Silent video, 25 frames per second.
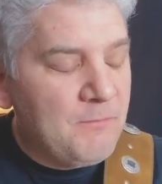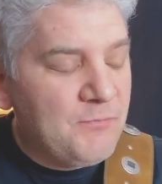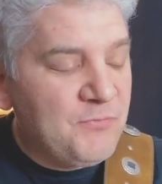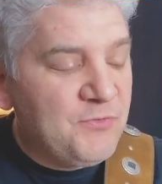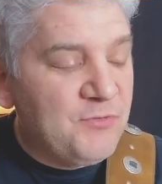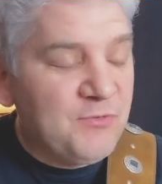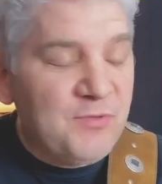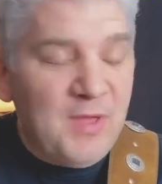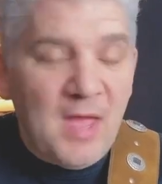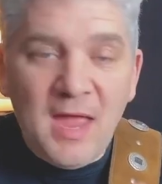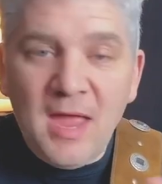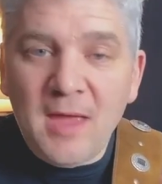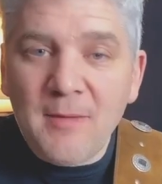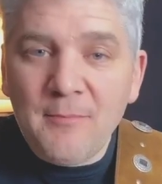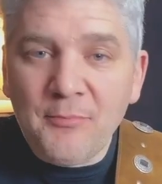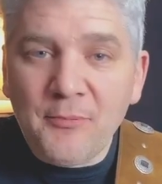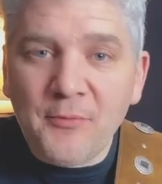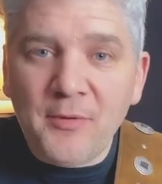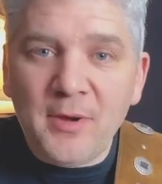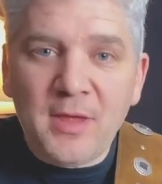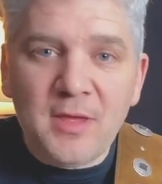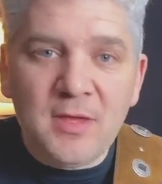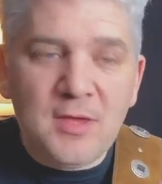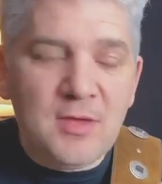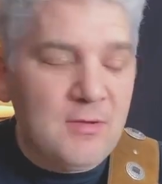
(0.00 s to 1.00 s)
Today I
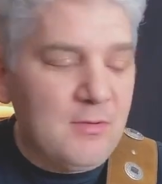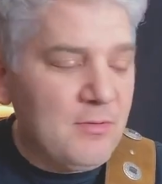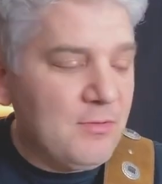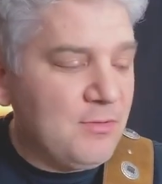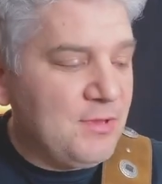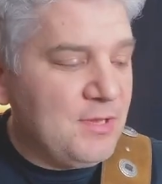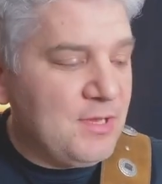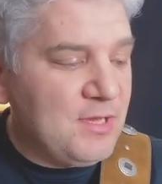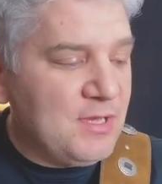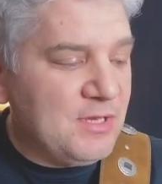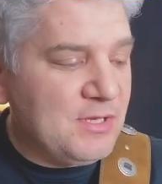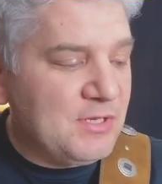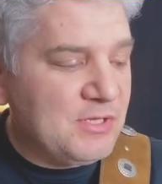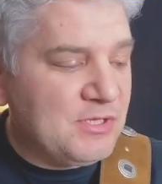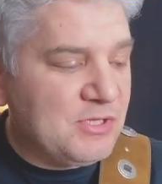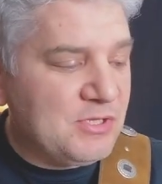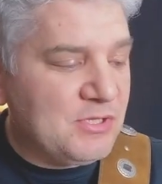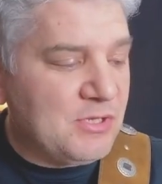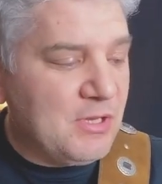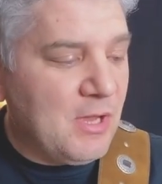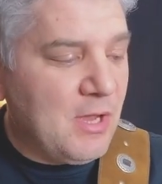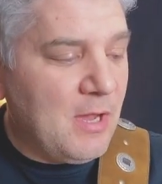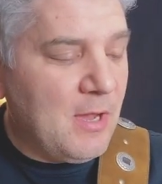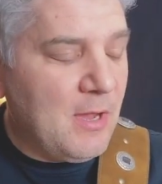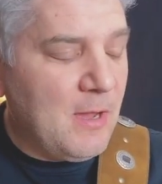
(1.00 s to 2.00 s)
bring you this
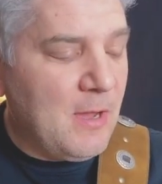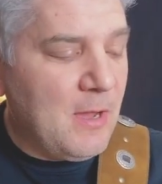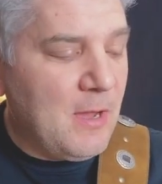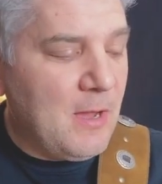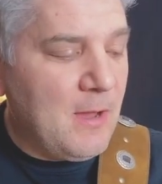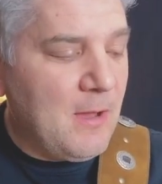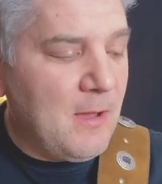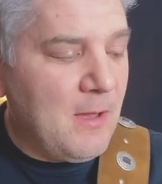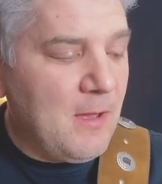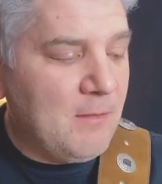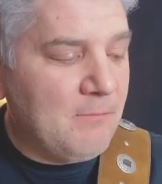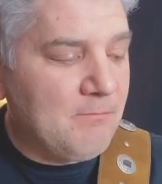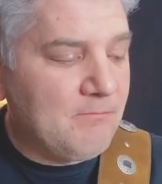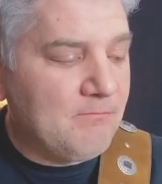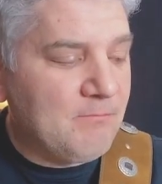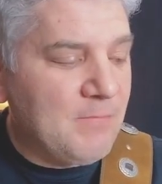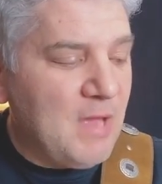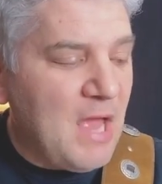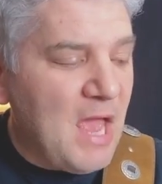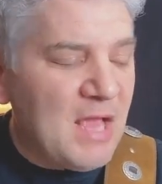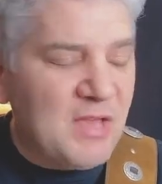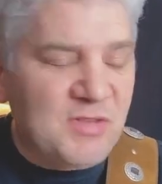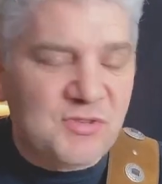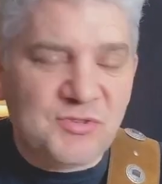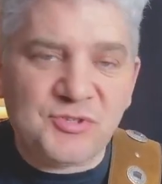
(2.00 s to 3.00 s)

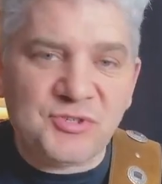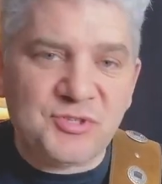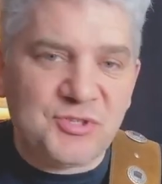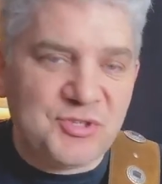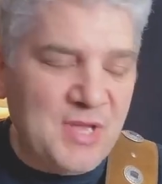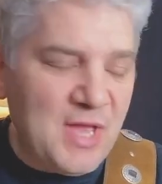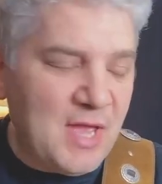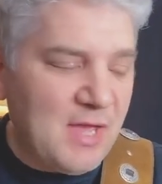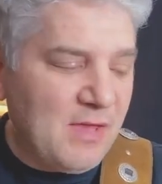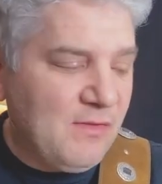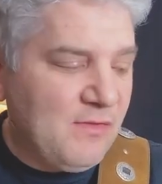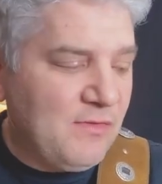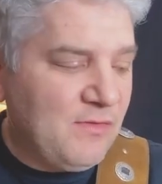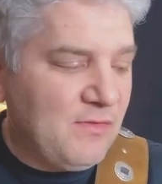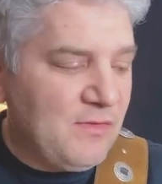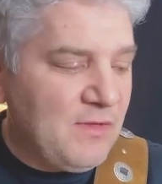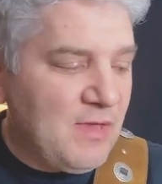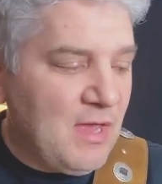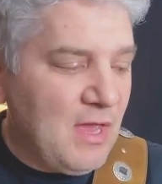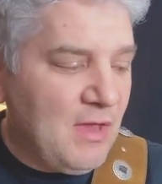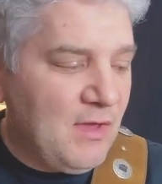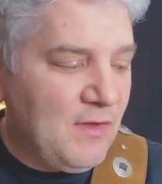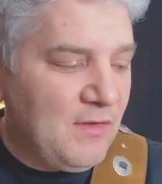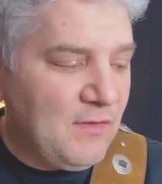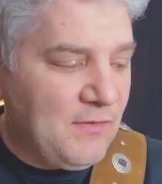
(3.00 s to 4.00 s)
exercise,
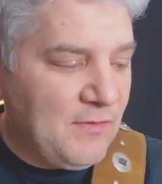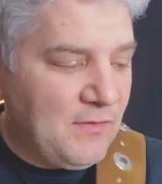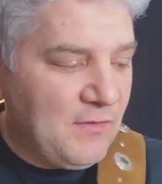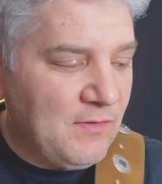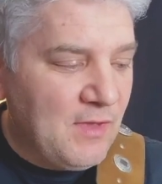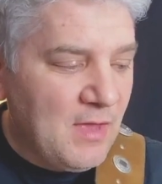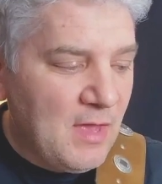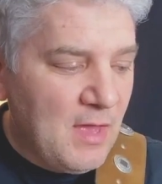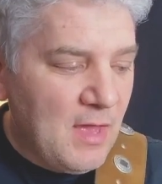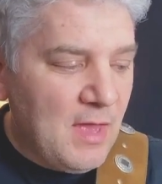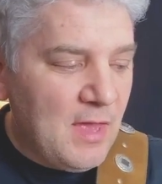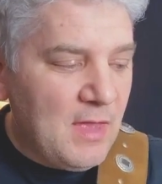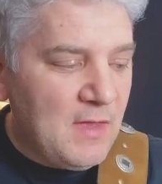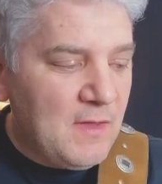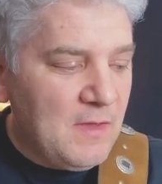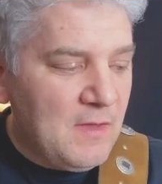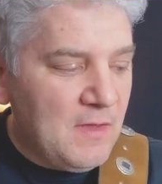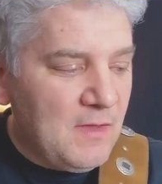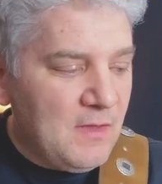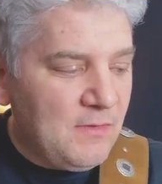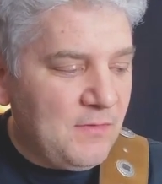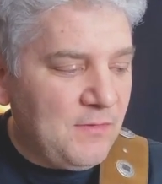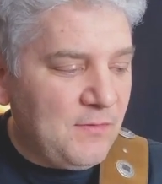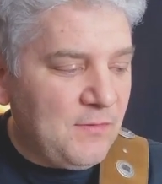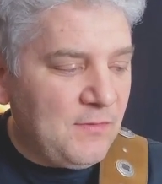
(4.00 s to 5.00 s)
yes.
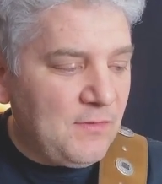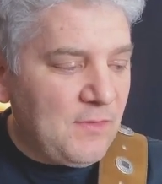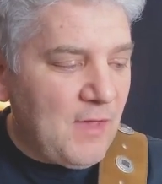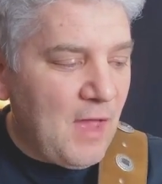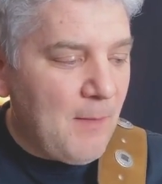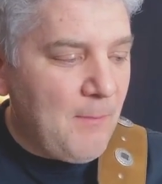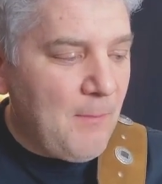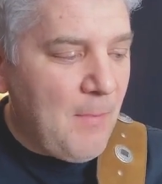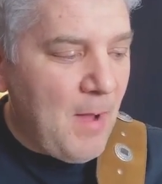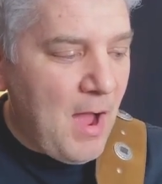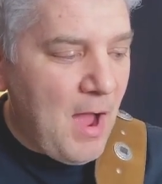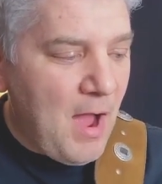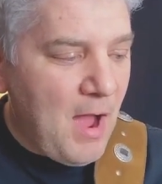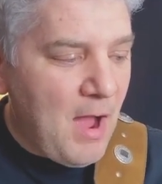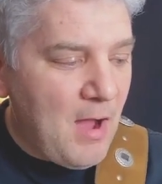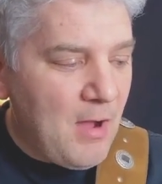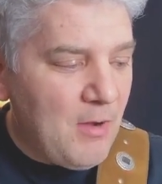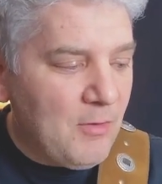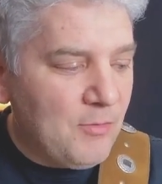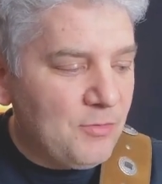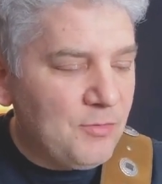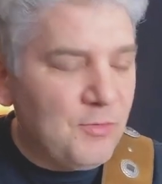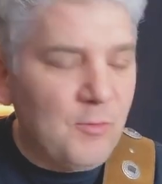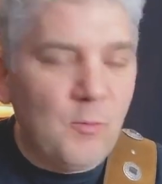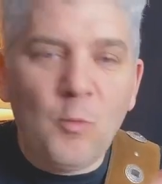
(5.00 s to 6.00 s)
It's
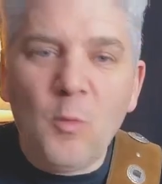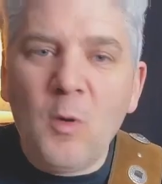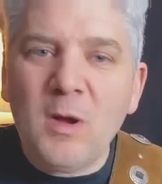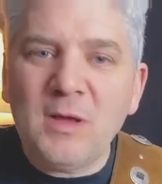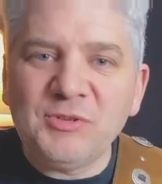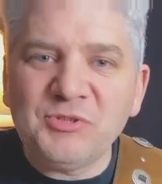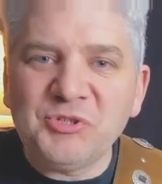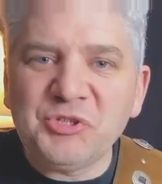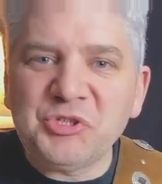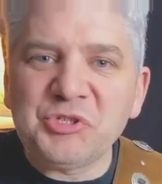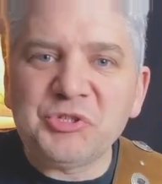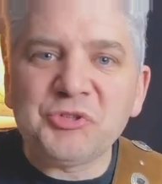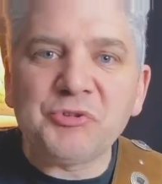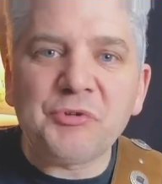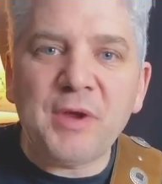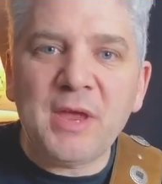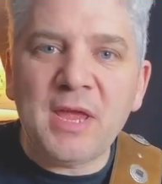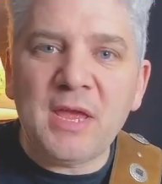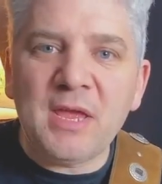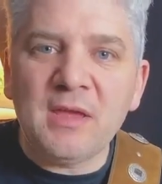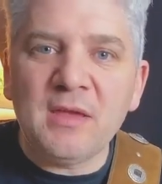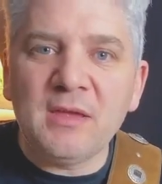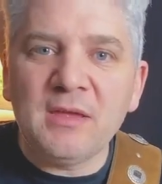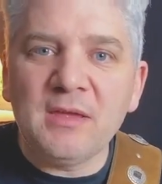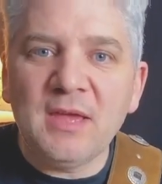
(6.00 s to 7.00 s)
about one
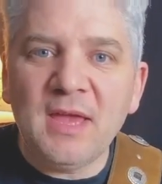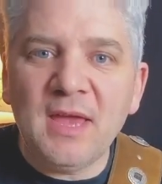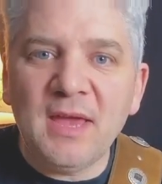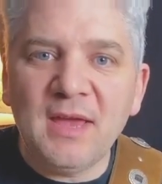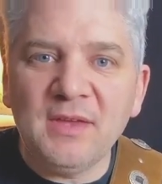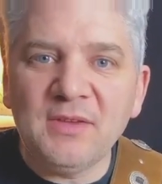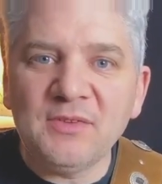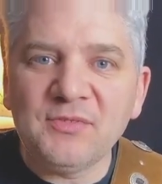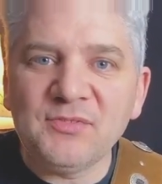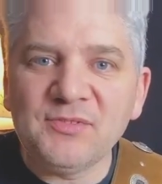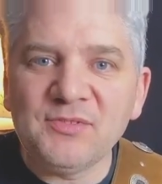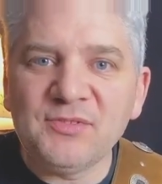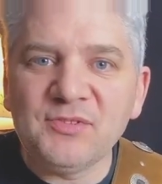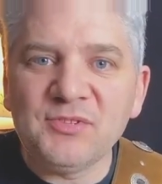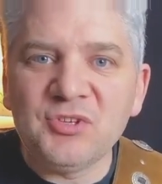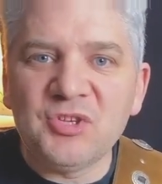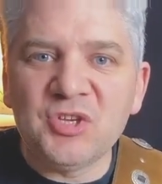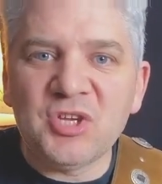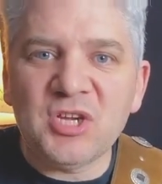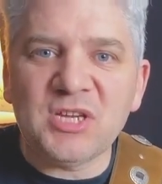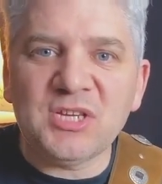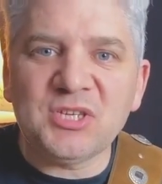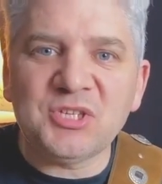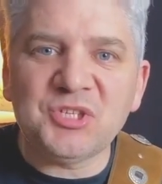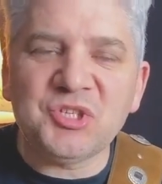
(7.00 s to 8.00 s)
string, yes,
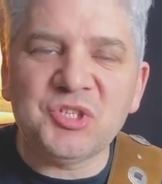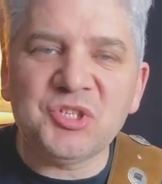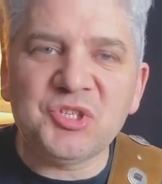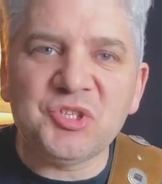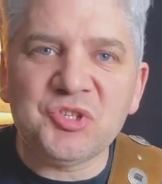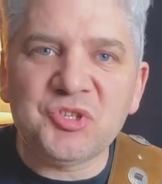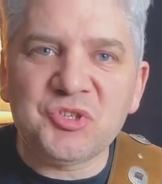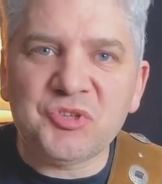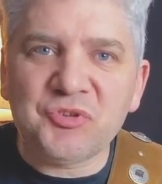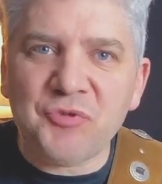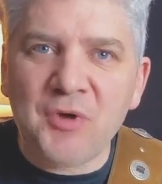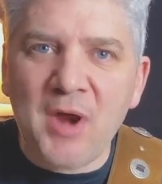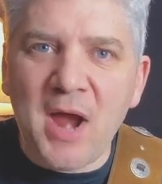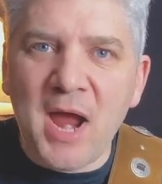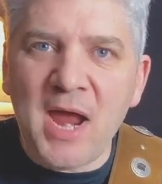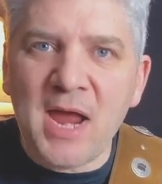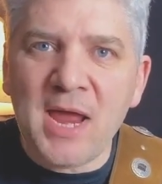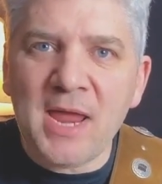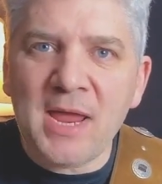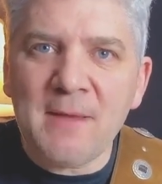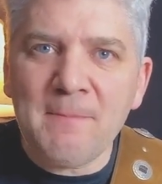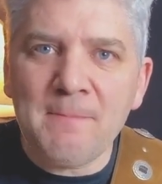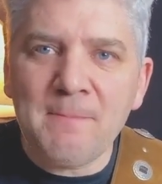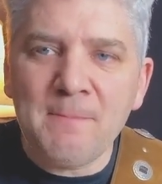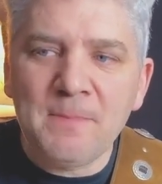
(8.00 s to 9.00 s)
just
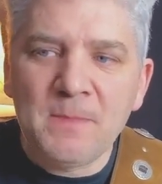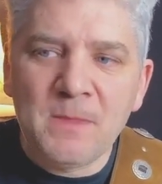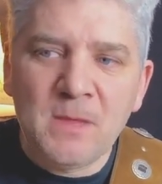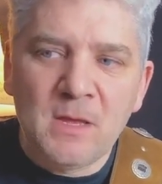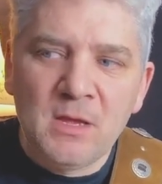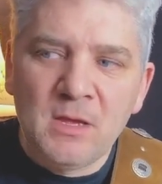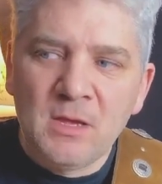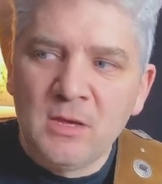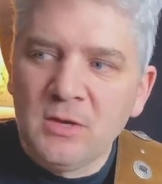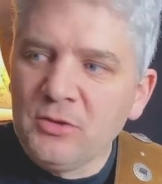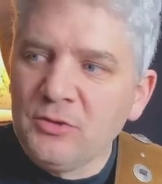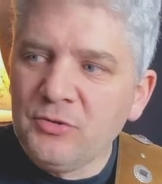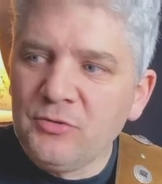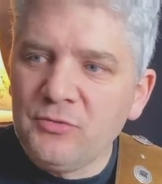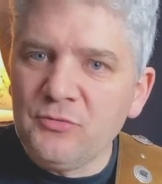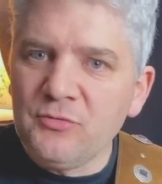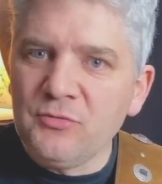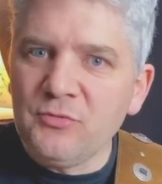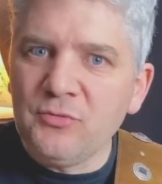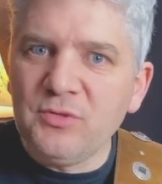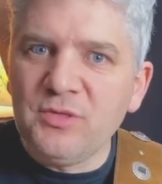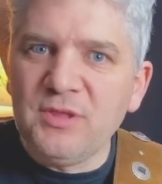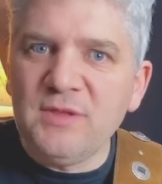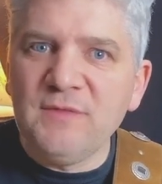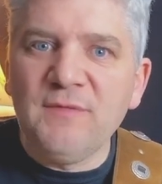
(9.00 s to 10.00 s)
trying
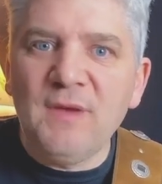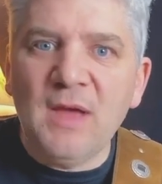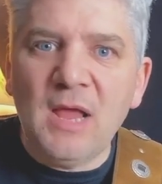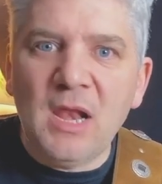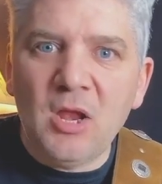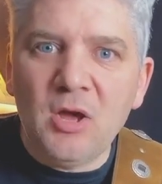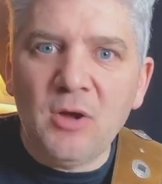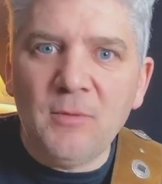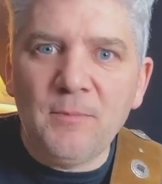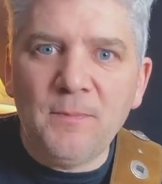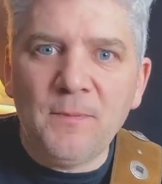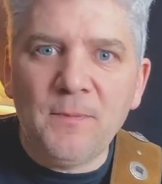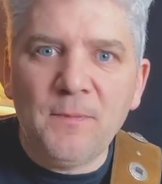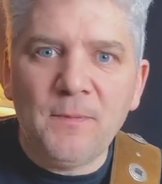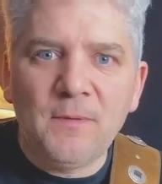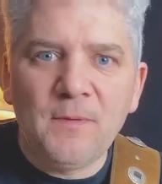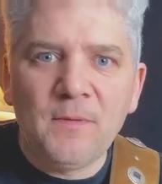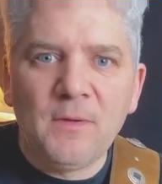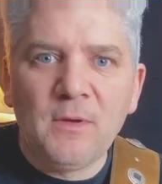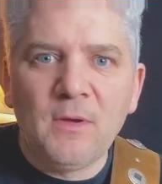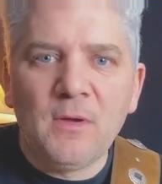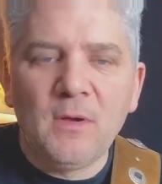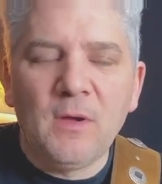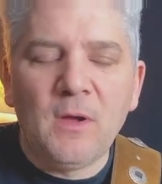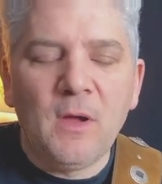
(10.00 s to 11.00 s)
to develop
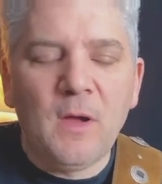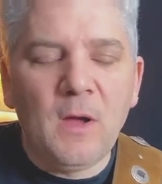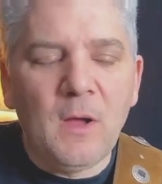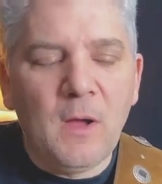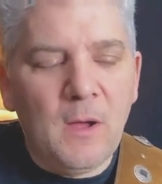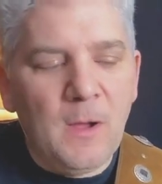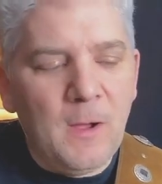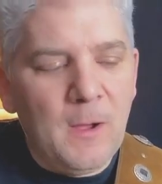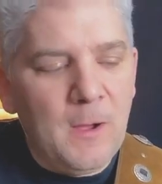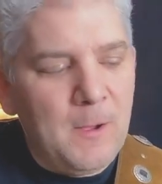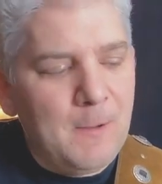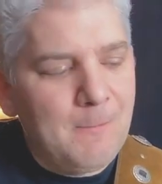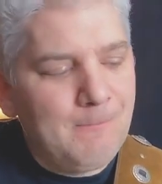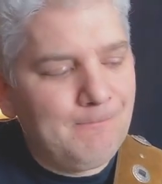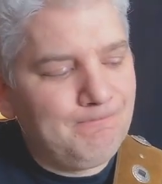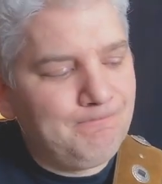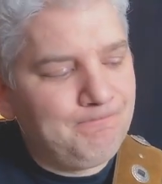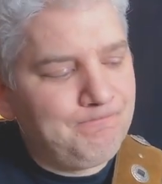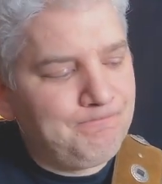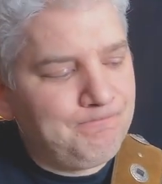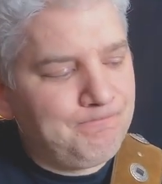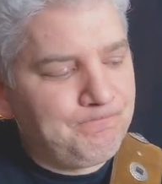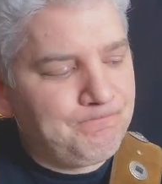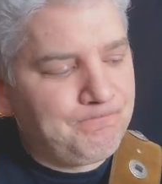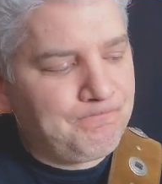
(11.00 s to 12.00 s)

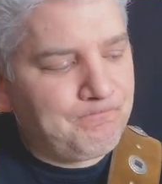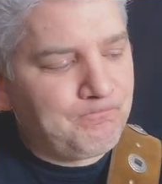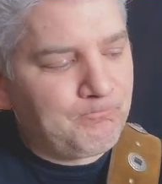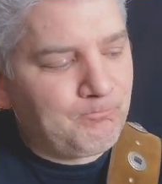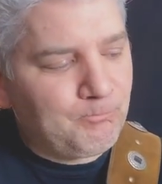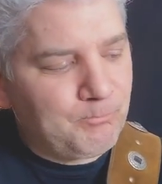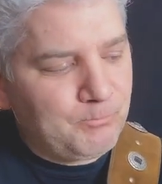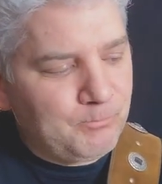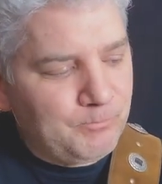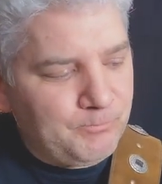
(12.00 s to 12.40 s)
some